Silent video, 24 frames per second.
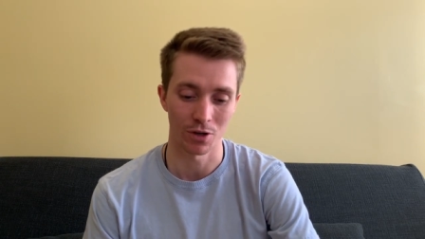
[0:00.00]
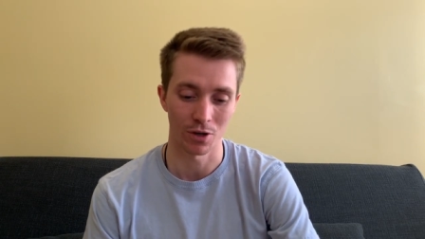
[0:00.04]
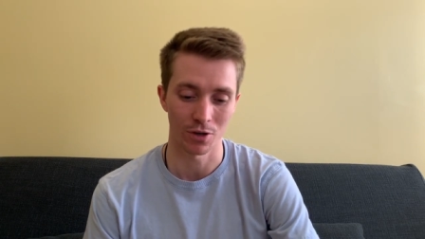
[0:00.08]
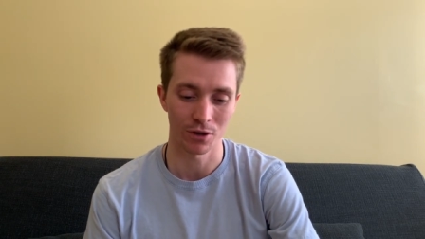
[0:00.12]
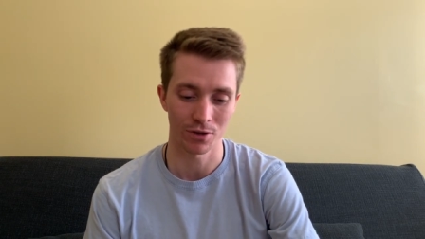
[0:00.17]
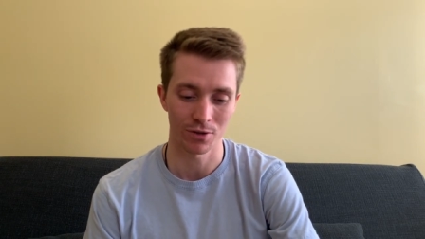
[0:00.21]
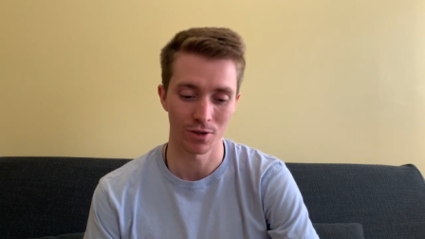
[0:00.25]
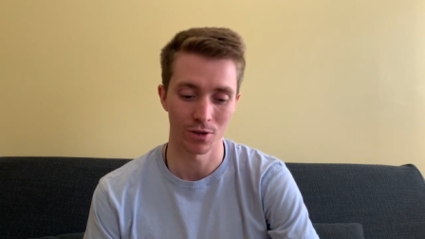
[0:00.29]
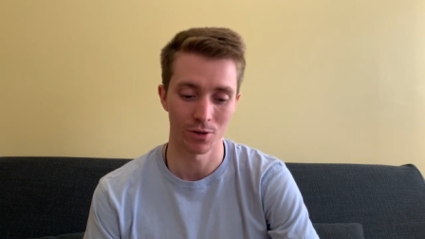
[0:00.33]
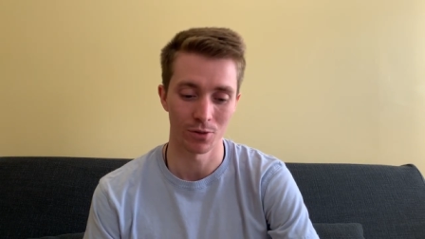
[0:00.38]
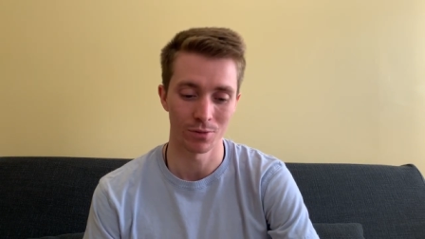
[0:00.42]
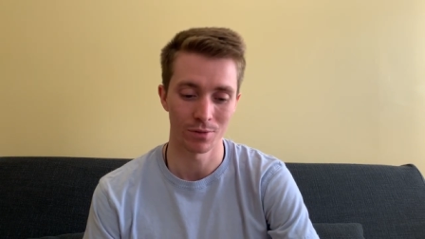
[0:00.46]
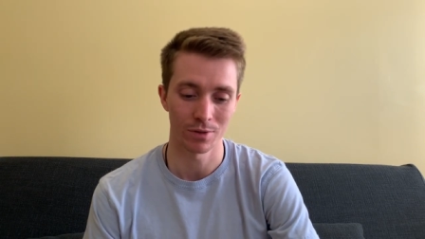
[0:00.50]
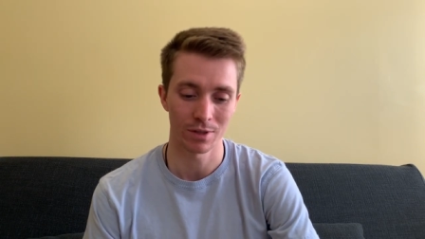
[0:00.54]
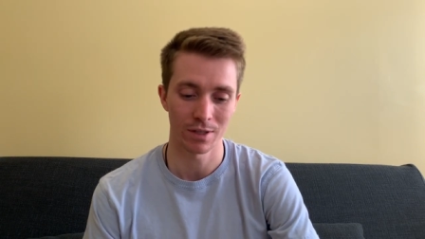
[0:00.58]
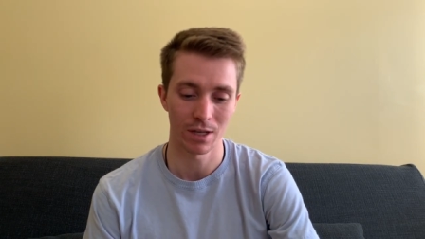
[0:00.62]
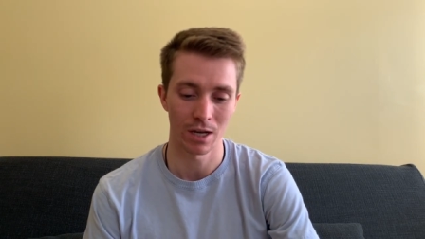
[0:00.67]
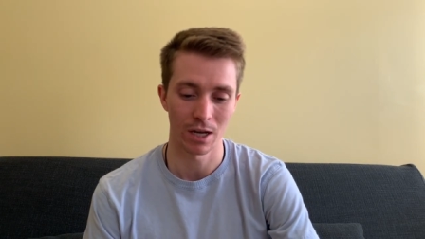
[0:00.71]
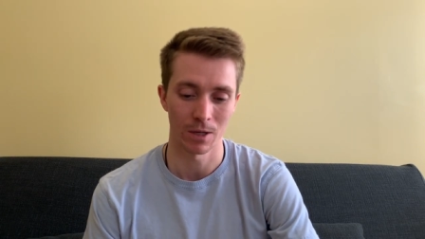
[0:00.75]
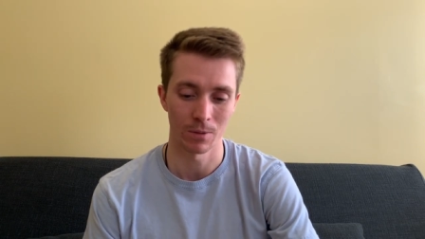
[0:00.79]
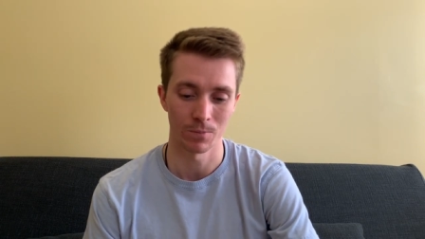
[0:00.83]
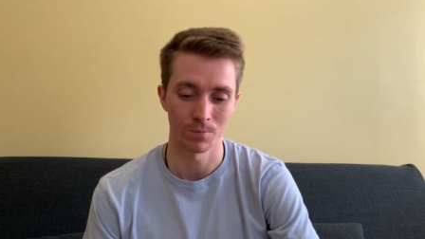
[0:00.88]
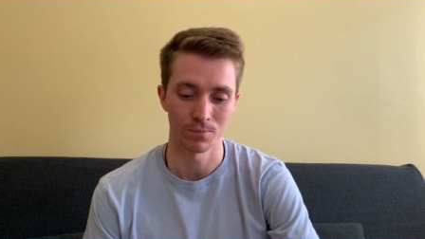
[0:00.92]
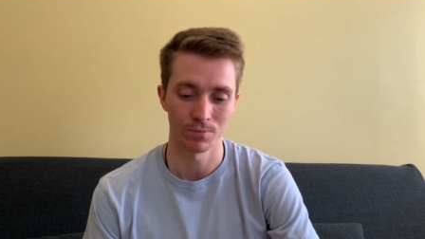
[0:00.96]
also
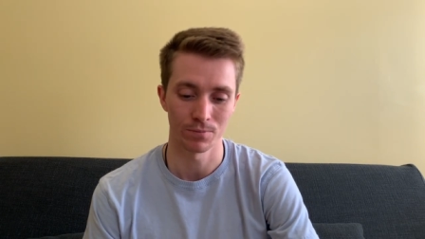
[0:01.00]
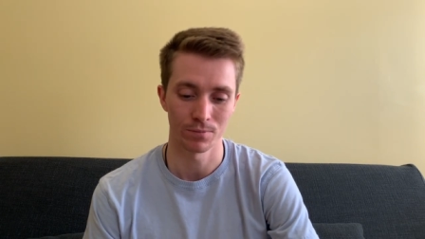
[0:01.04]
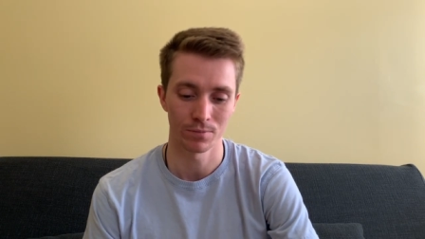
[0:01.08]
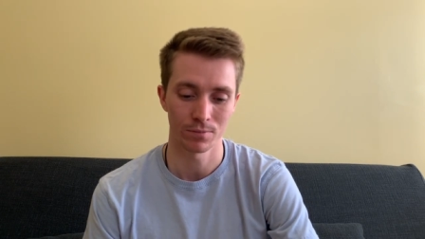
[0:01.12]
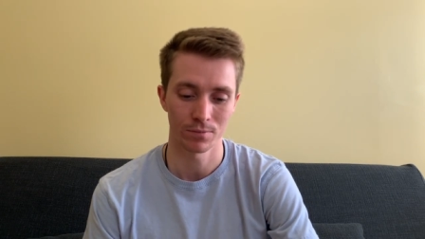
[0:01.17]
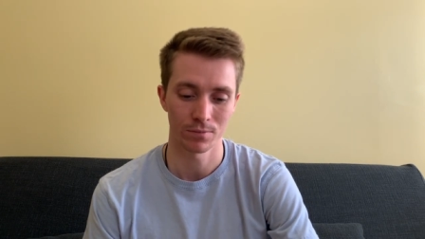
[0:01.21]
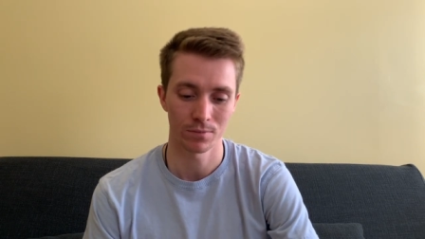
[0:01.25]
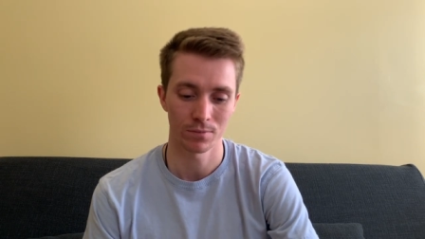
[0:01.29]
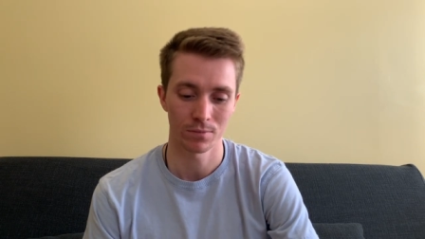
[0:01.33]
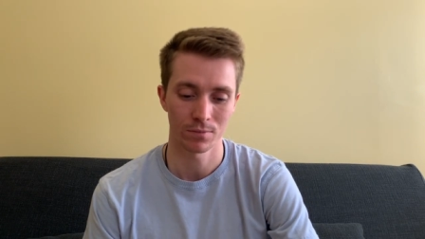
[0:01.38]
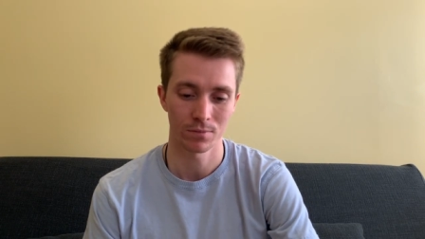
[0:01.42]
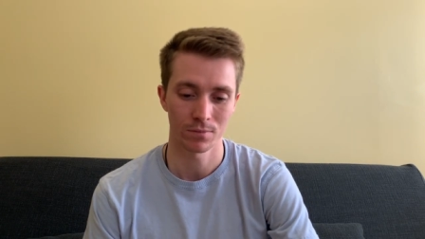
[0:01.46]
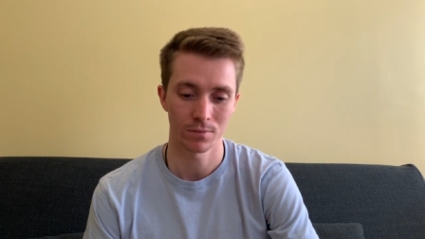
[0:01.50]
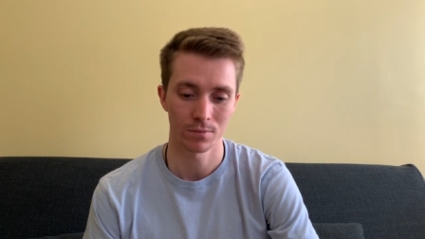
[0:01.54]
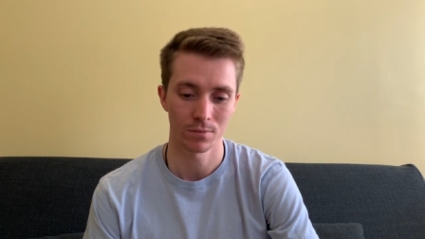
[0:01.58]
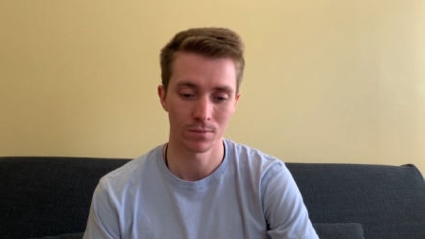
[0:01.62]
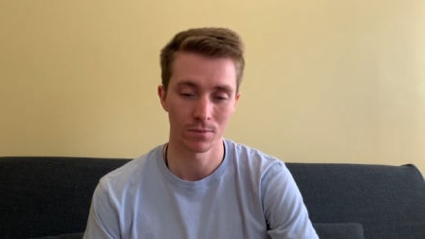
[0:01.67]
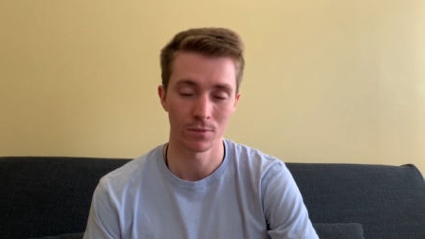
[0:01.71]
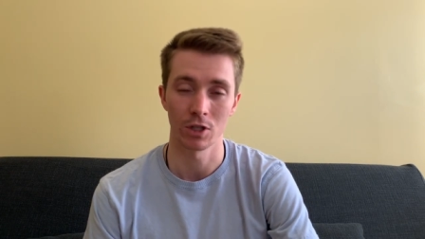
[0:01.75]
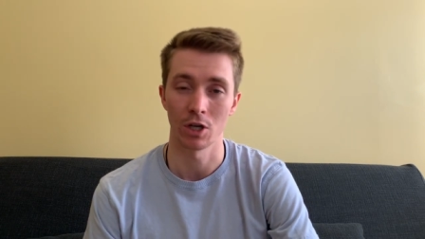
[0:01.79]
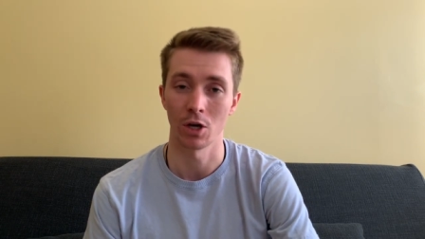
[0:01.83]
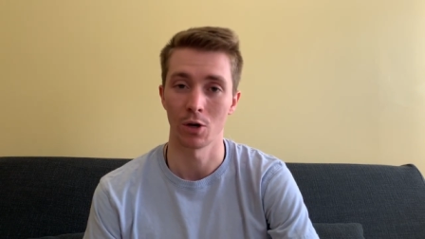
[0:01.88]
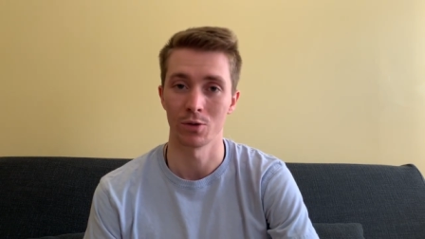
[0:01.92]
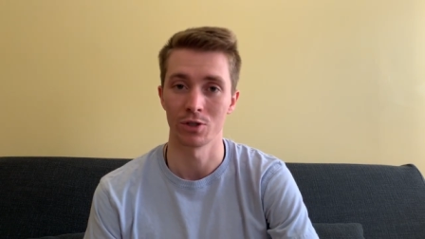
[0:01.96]

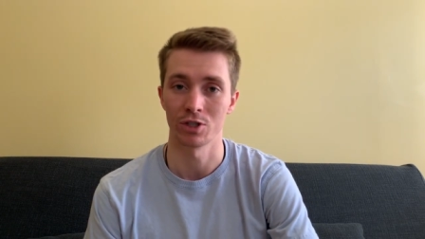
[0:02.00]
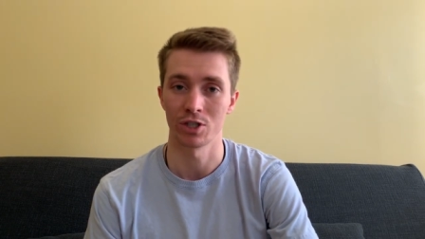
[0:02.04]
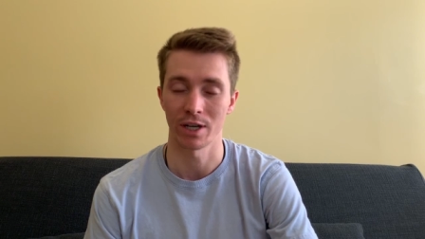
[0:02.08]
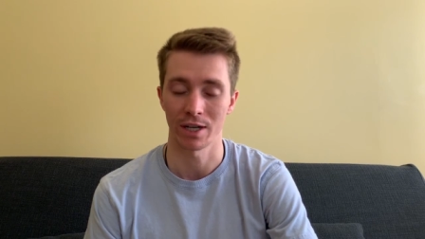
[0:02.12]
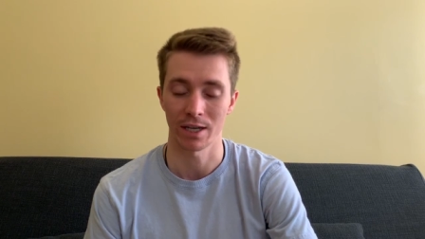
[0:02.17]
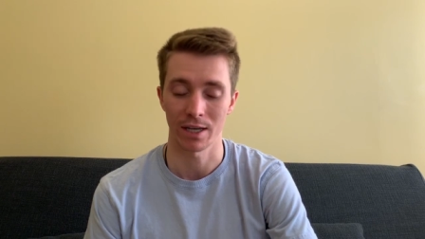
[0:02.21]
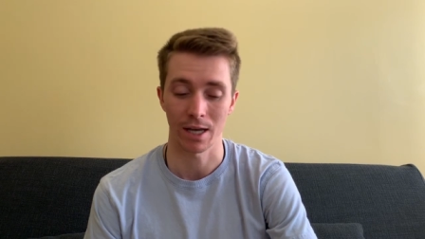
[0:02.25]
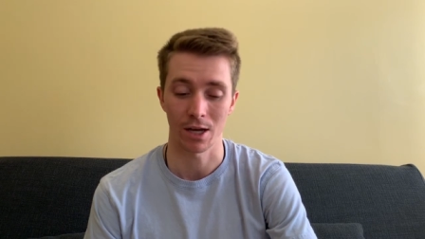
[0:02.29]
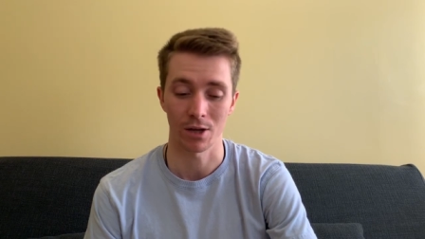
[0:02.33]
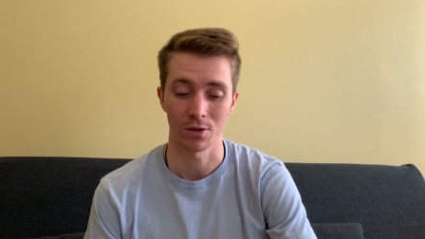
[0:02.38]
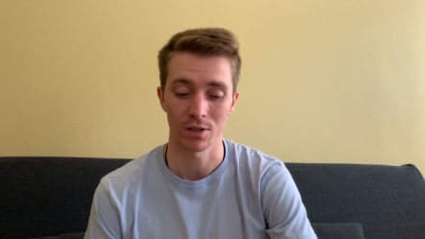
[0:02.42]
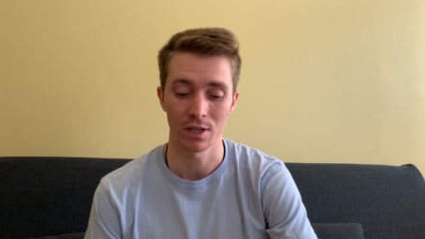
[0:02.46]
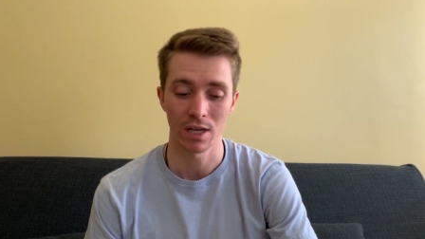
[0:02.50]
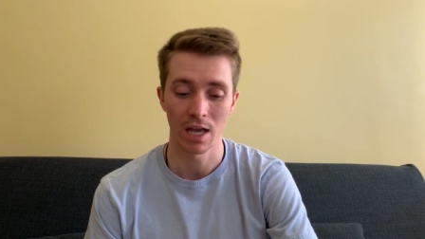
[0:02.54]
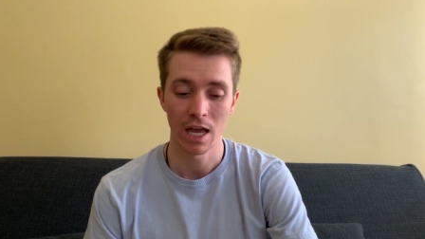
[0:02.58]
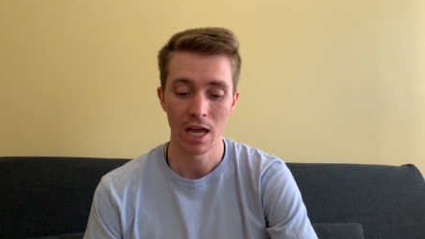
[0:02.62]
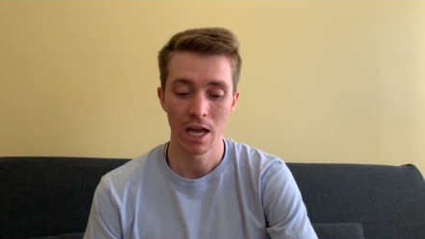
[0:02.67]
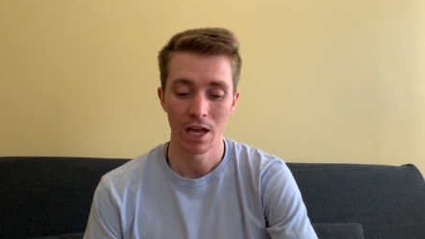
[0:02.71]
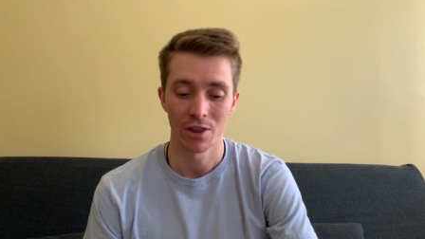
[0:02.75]
go and check out.